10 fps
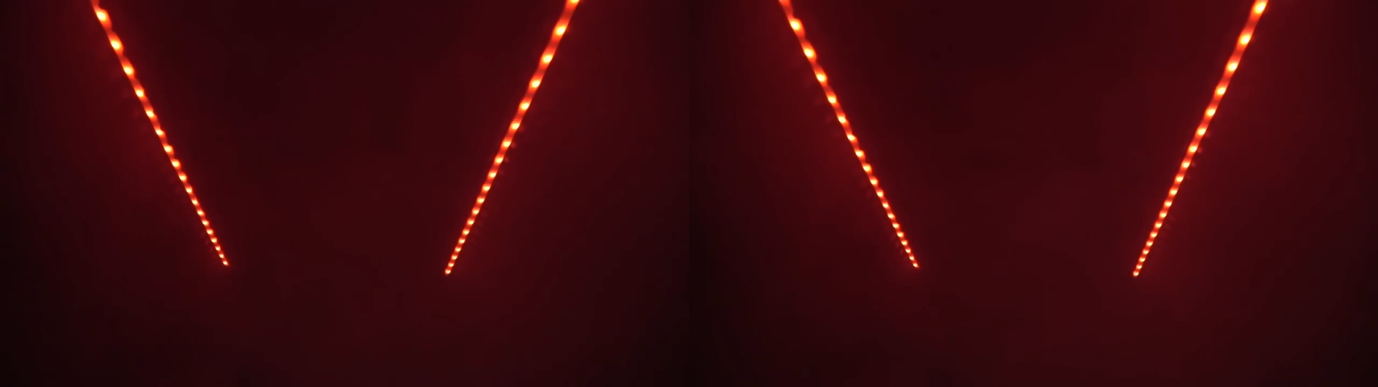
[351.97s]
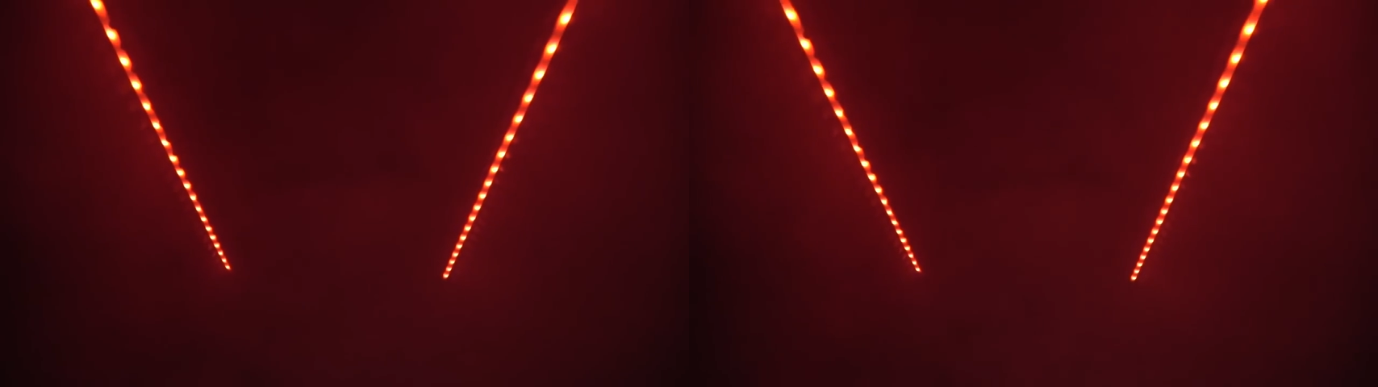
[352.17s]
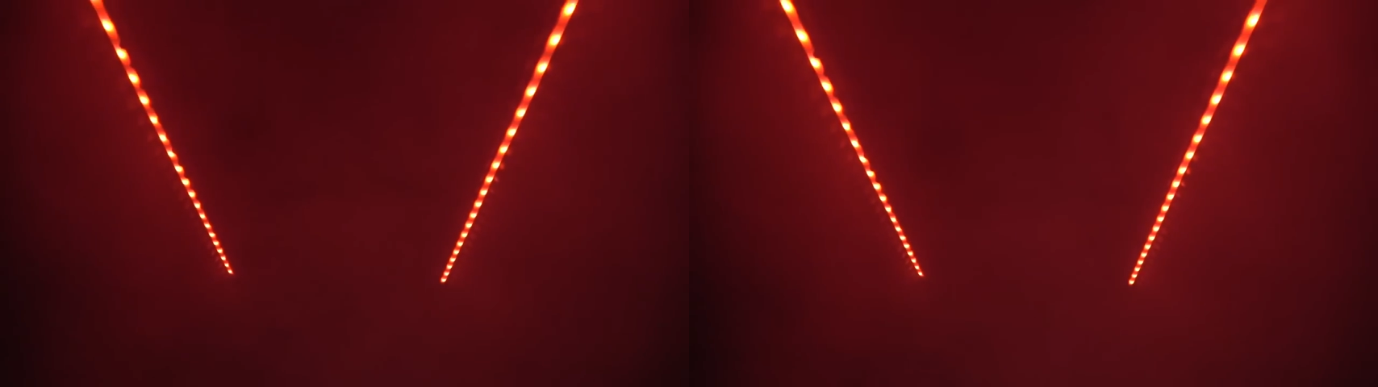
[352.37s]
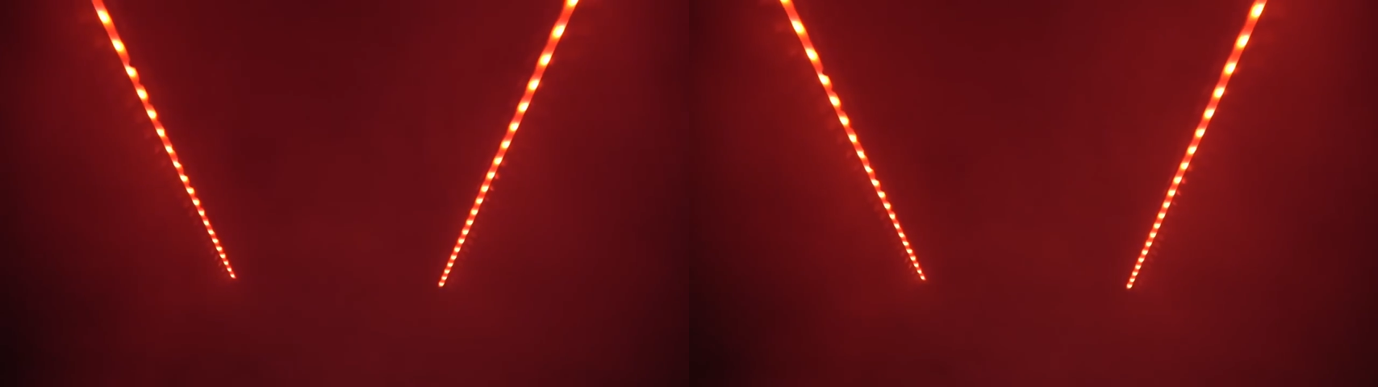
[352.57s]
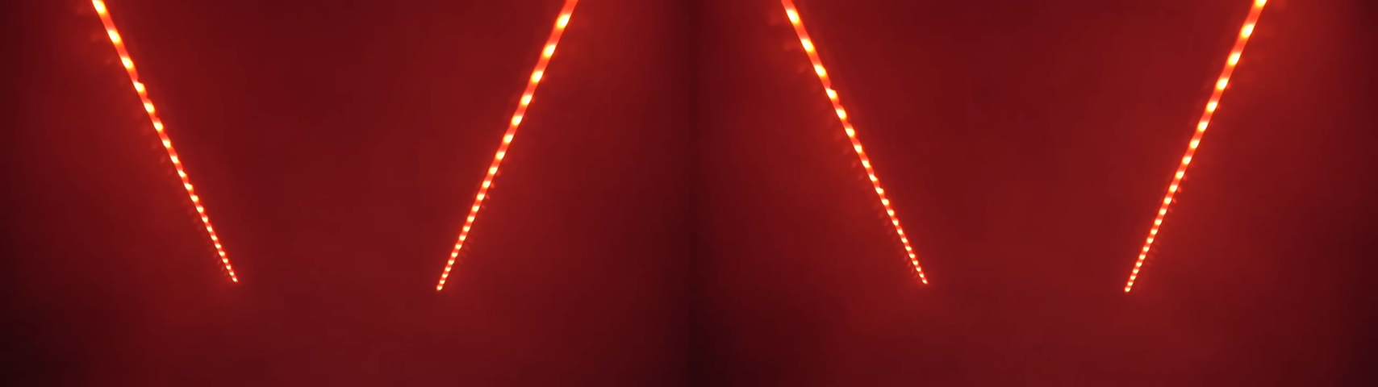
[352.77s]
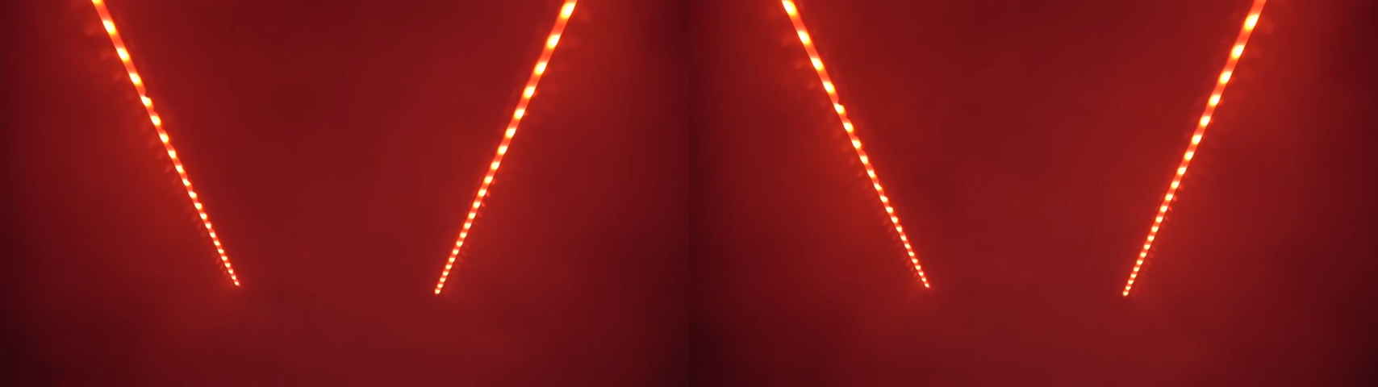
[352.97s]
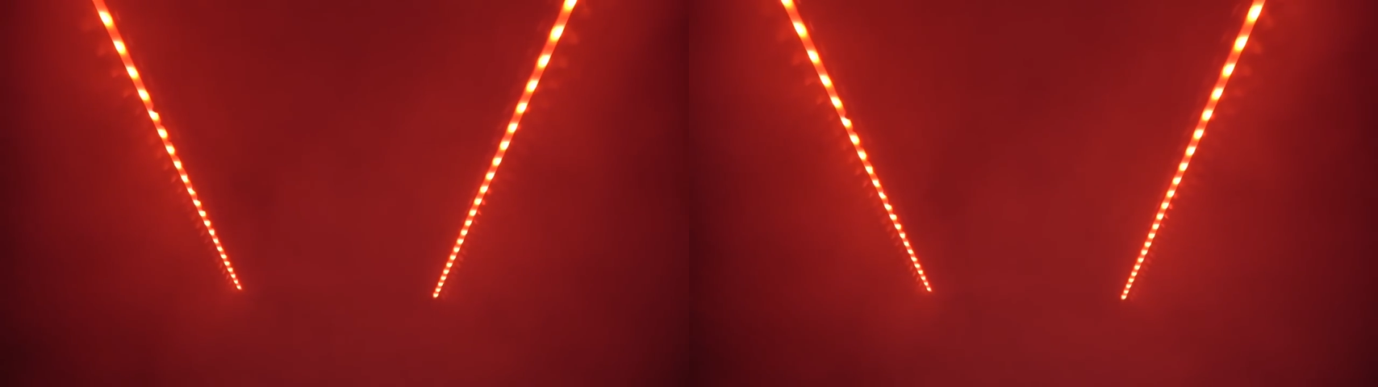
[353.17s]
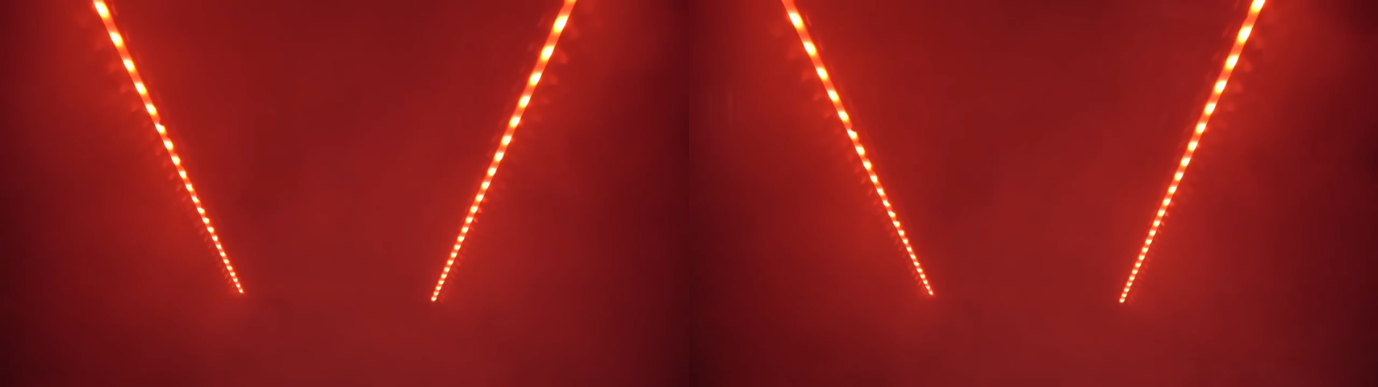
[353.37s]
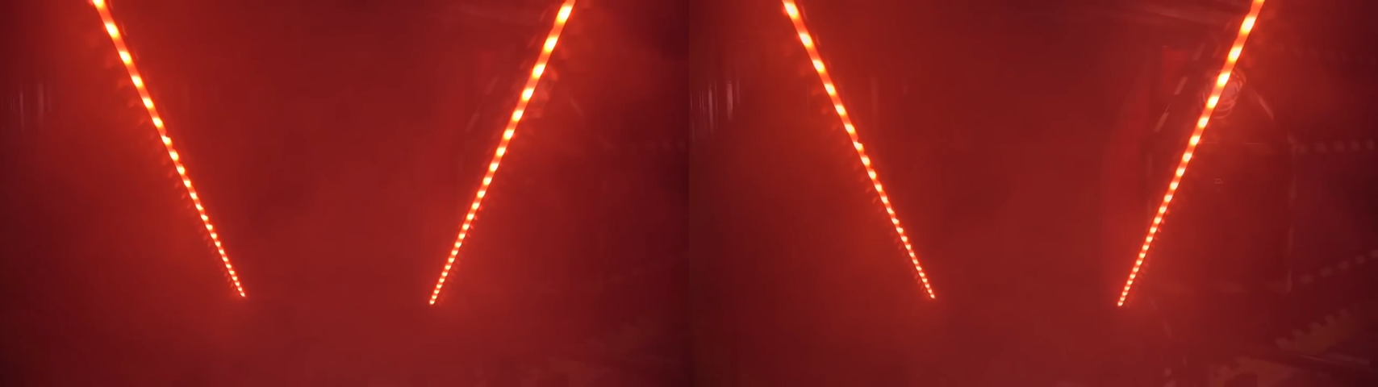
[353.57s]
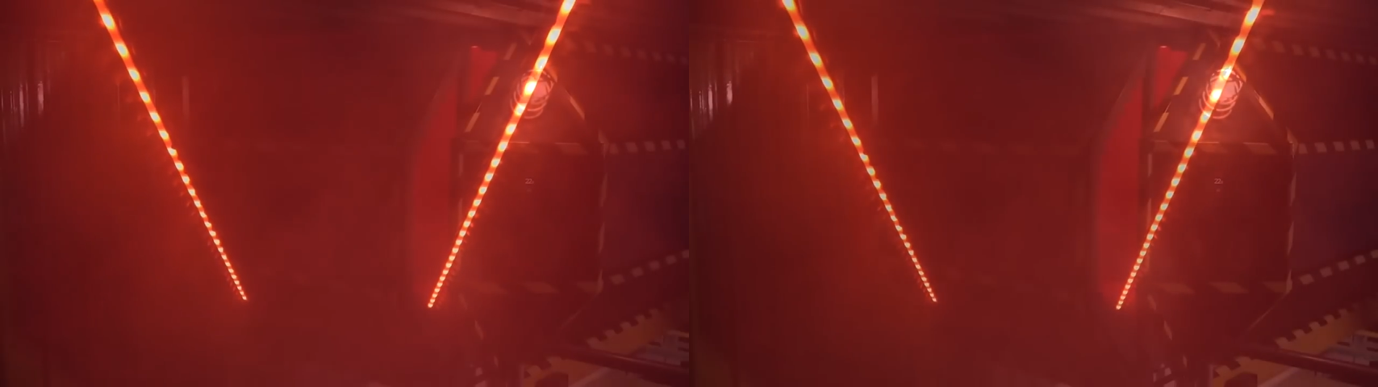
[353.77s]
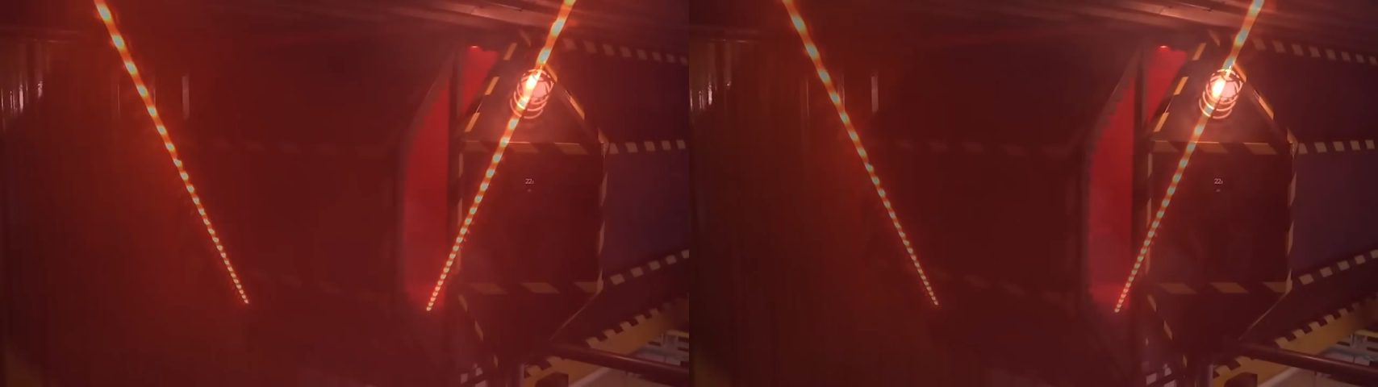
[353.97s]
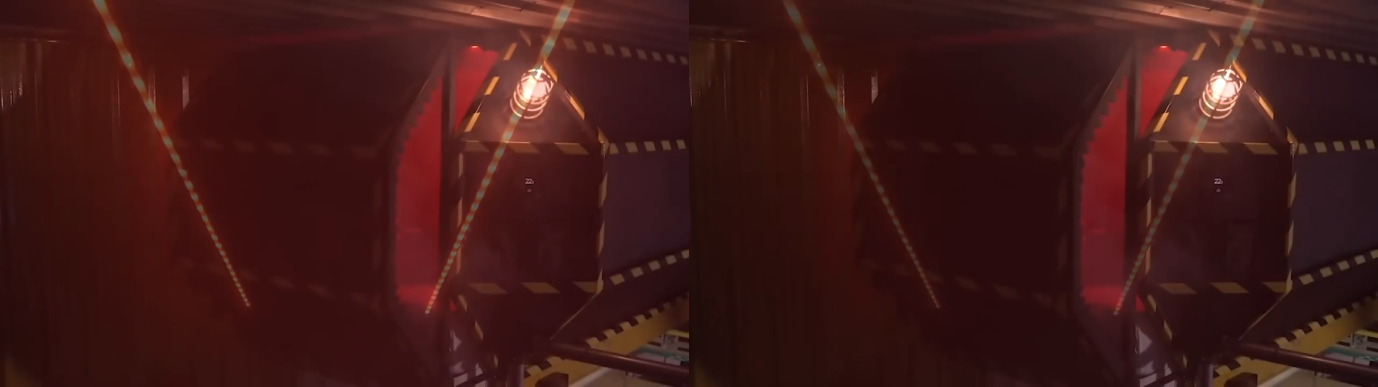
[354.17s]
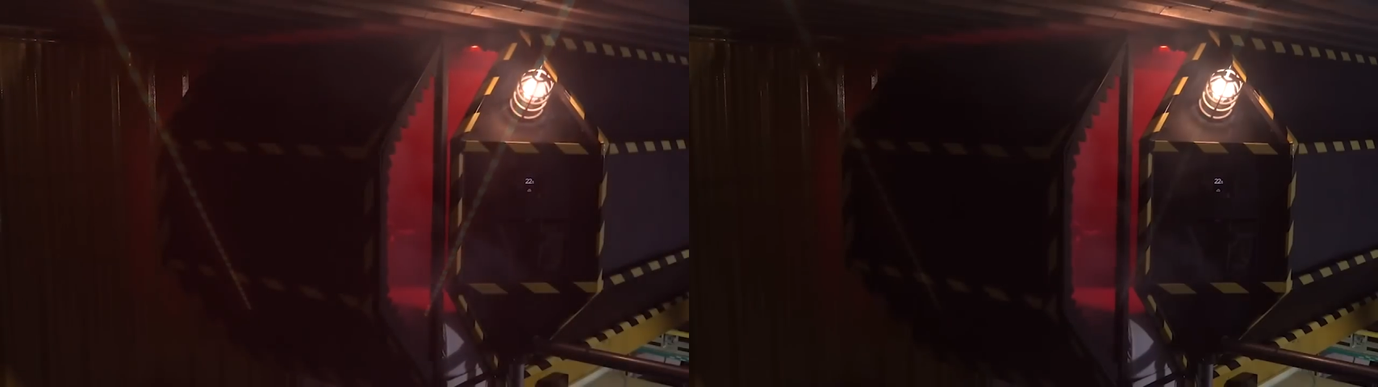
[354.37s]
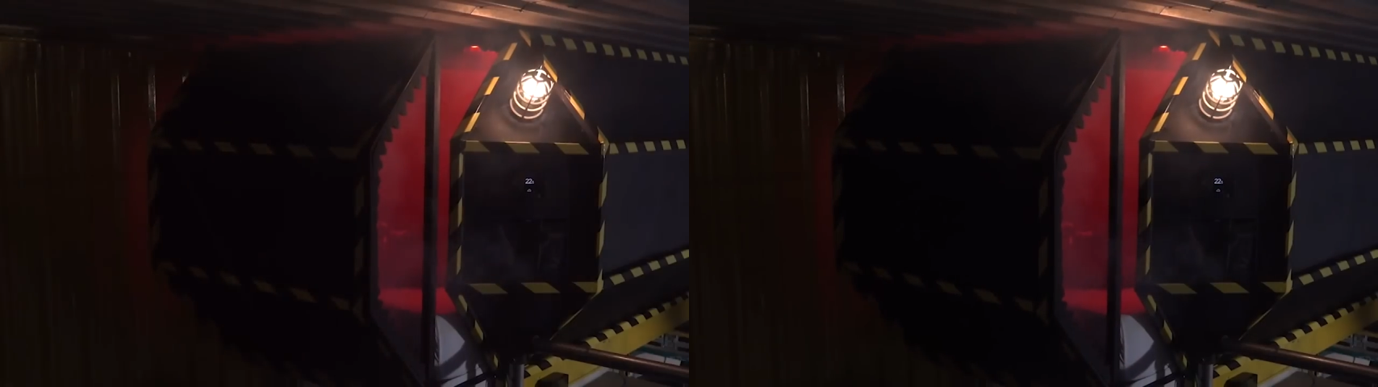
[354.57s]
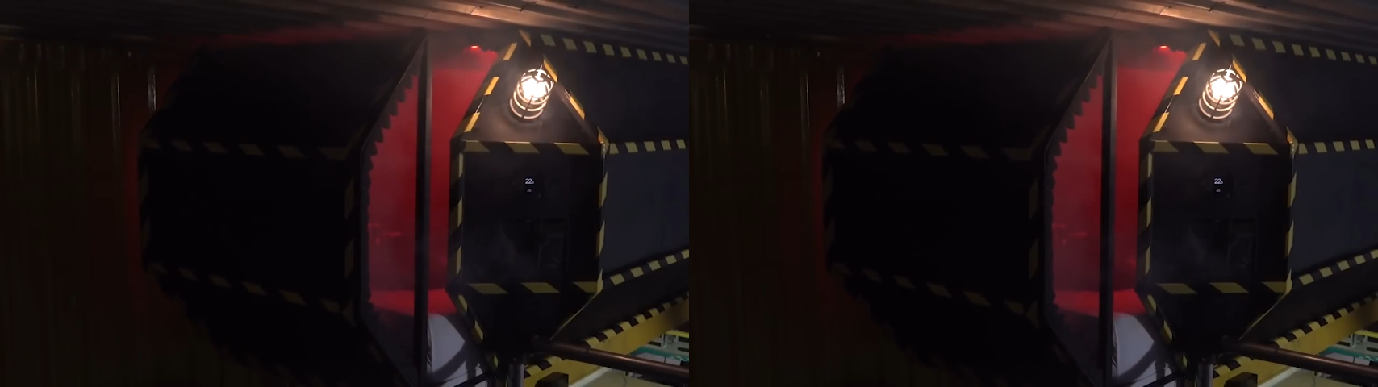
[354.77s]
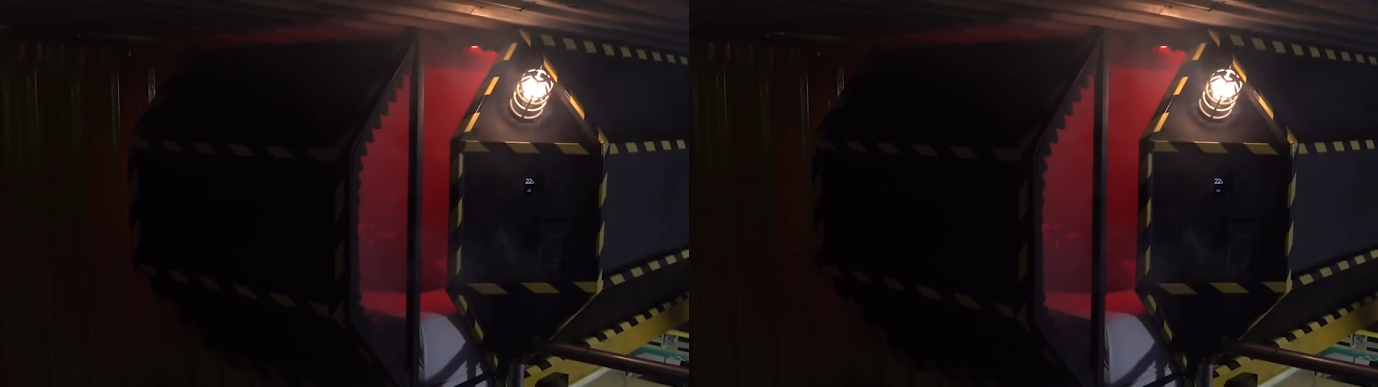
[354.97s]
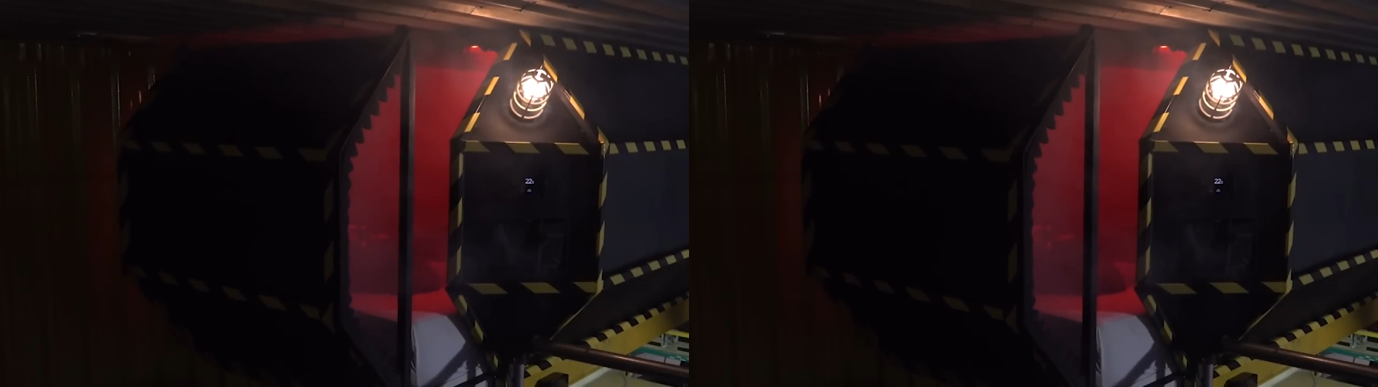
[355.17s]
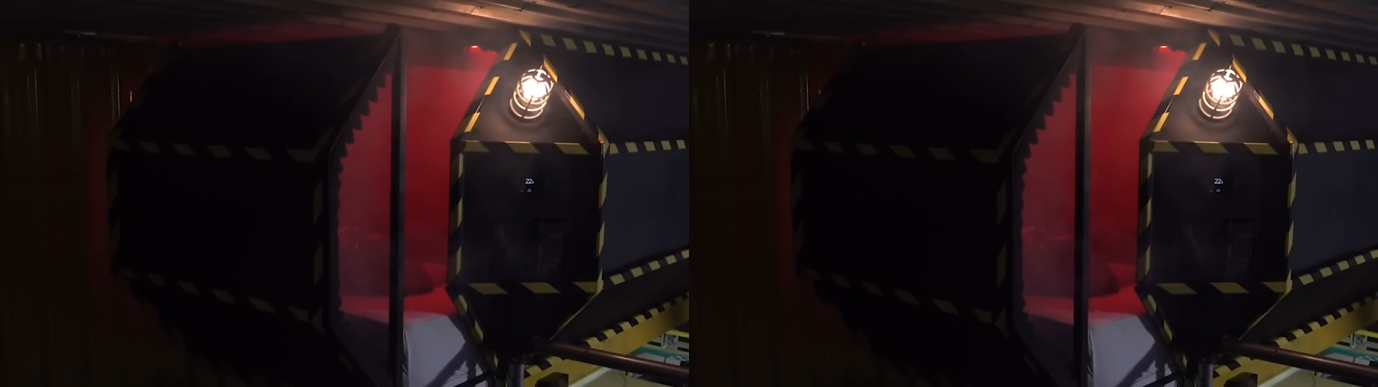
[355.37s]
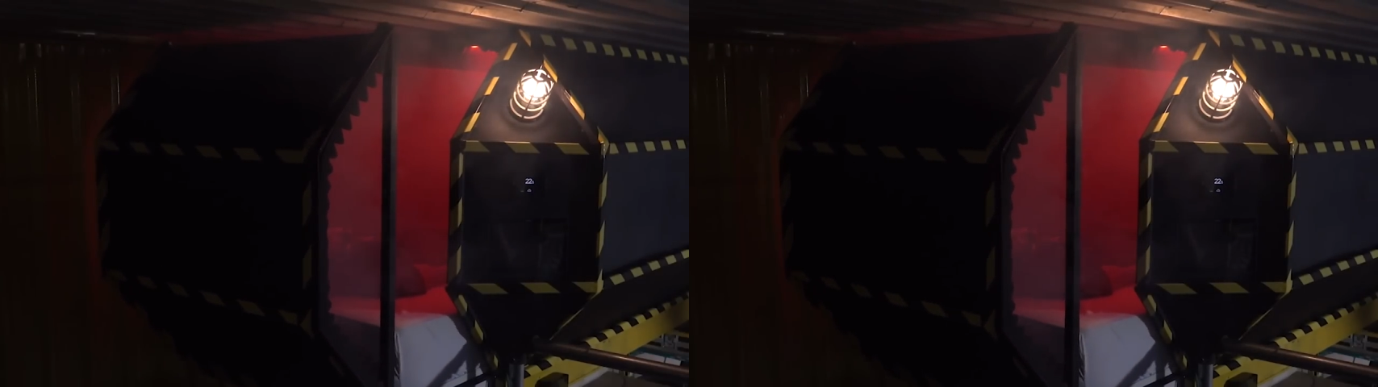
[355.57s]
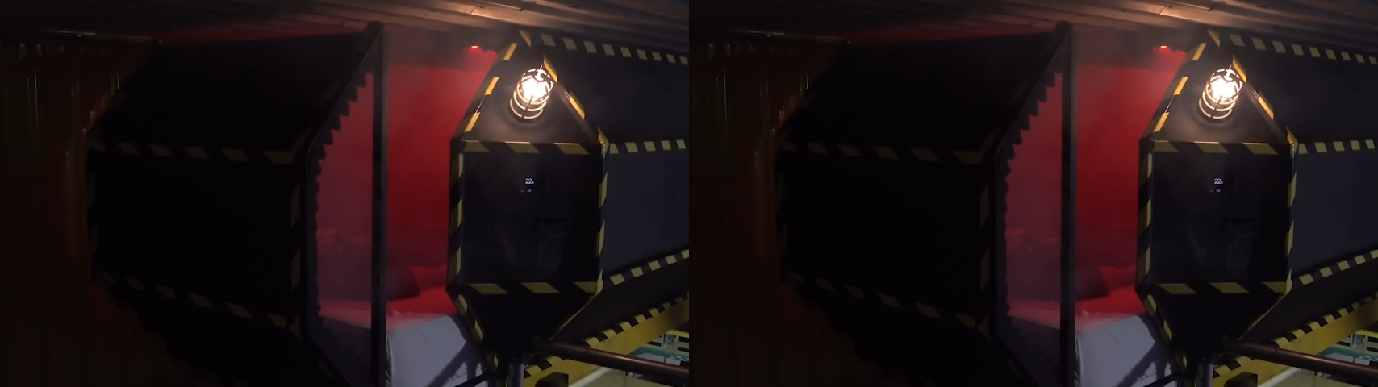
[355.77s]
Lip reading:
[unreadable: no face in view]